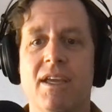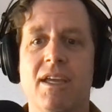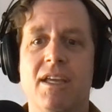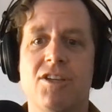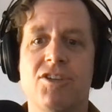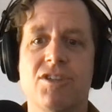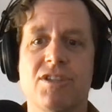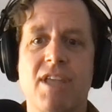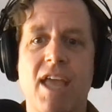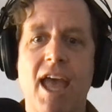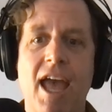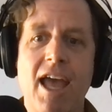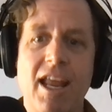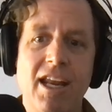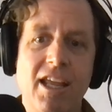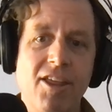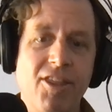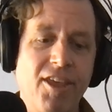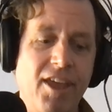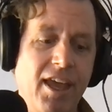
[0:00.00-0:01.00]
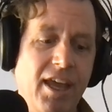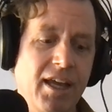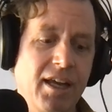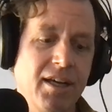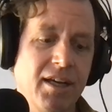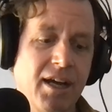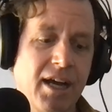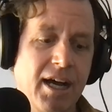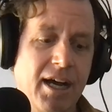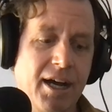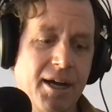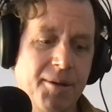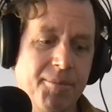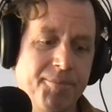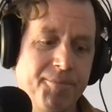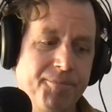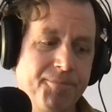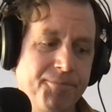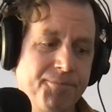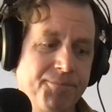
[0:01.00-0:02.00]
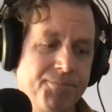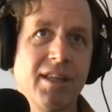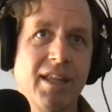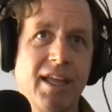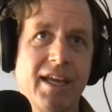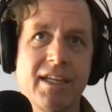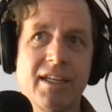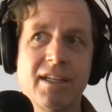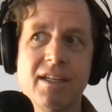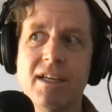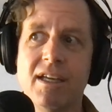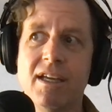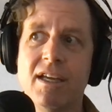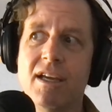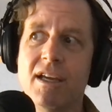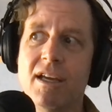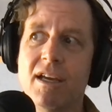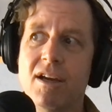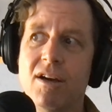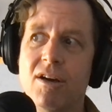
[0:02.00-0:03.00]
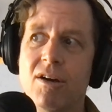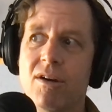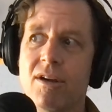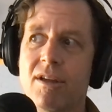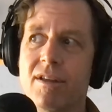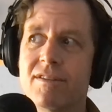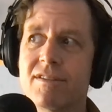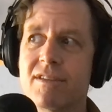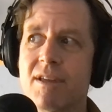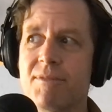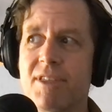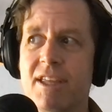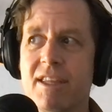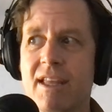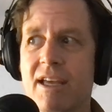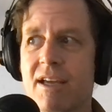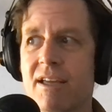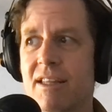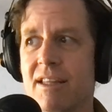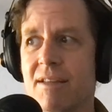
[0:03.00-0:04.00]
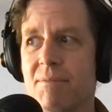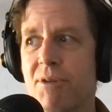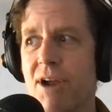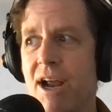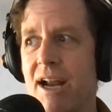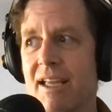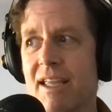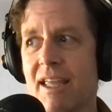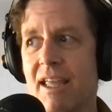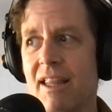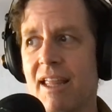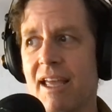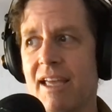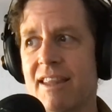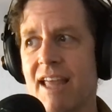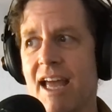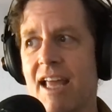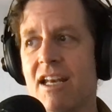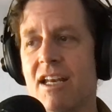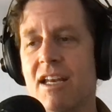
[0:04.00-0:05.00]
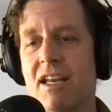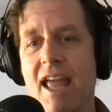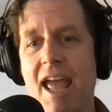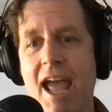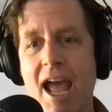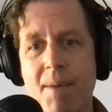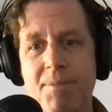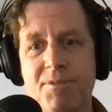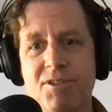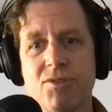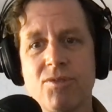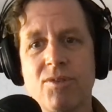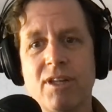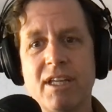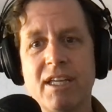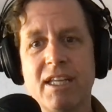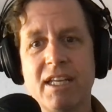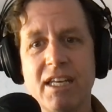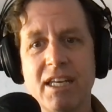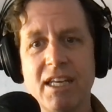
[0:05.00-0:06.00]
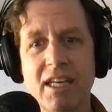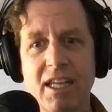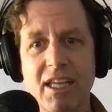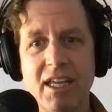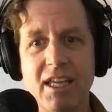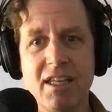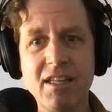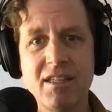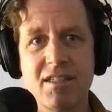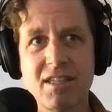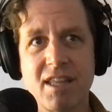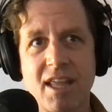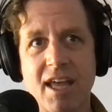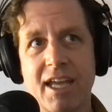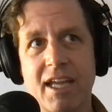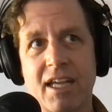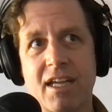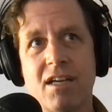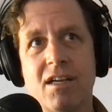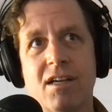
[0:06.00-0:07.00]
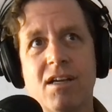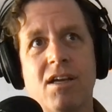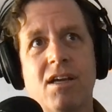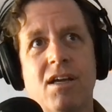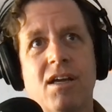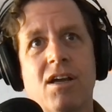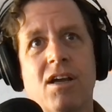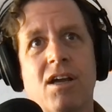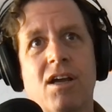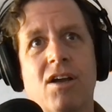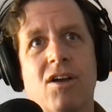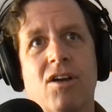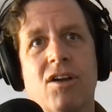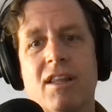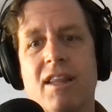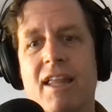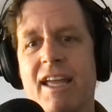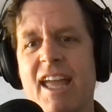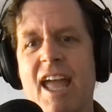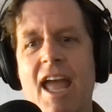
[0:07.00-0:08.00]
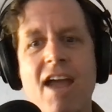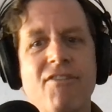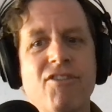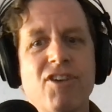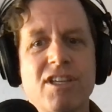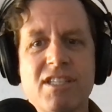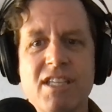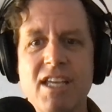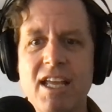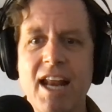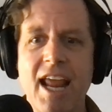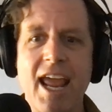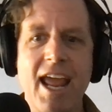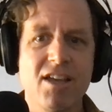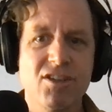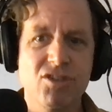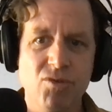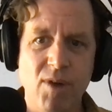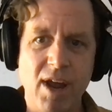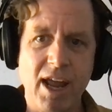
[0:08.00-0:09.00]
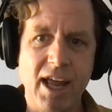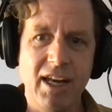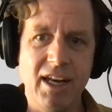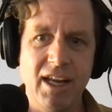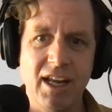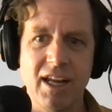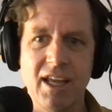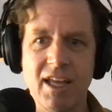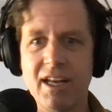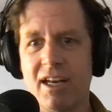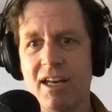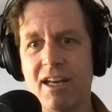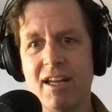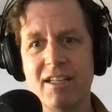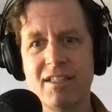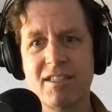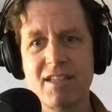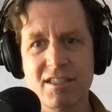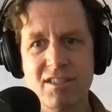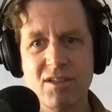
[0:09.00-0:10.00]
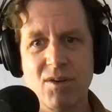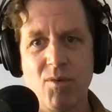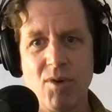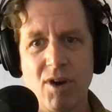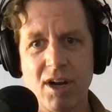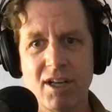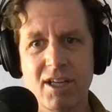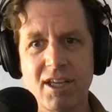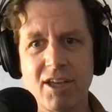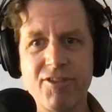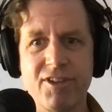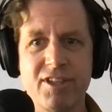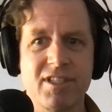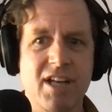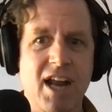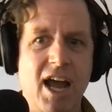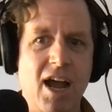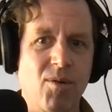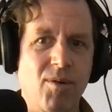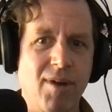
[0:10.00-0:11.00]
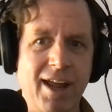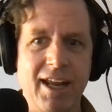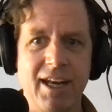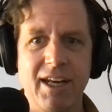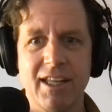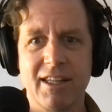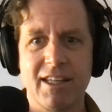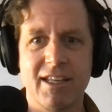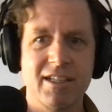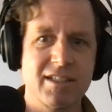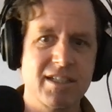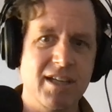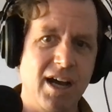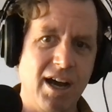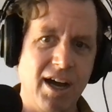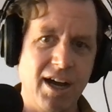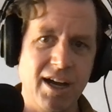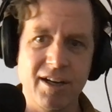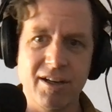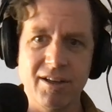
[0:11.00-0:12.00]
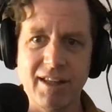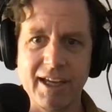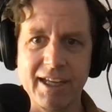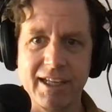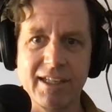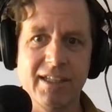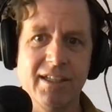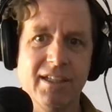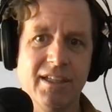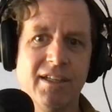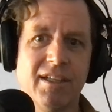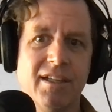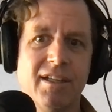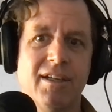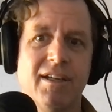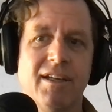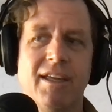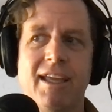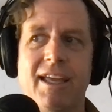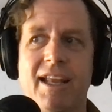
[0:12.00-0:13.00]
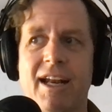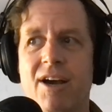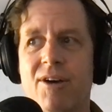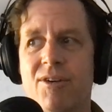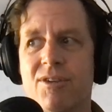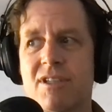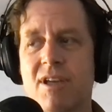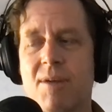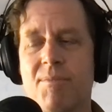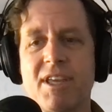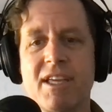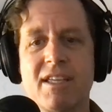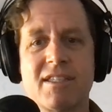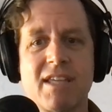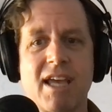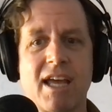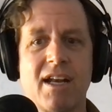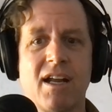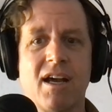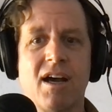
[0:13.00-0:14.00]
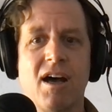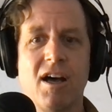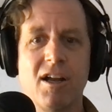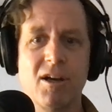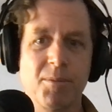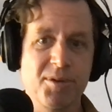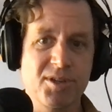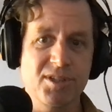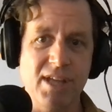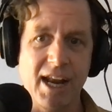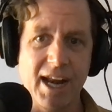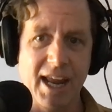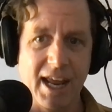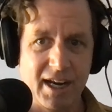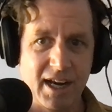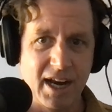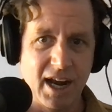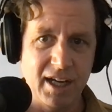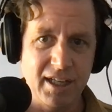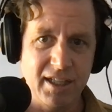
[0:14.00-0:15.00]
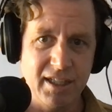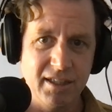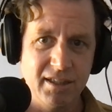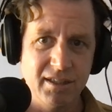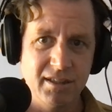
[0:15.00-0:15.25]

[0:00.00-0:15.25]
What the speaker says: Just anything like something that the predicate like that absolutely needs like every scene has rain in it, and it doesn't work if it's not raining the entire something set 100% at night.